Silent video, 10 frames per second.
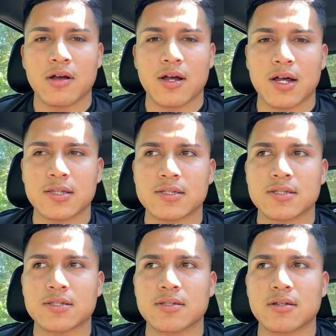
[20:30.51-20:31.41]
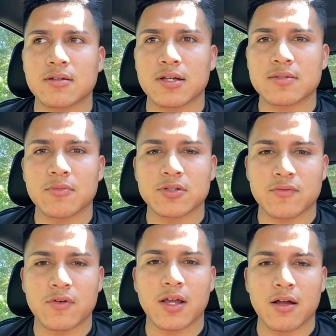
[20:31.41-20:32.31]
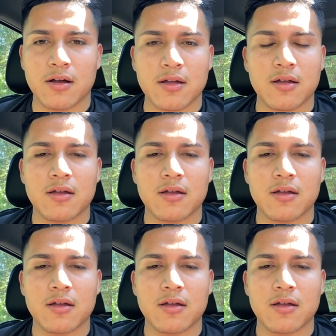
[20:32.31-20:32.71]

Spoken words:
that's most of what I got.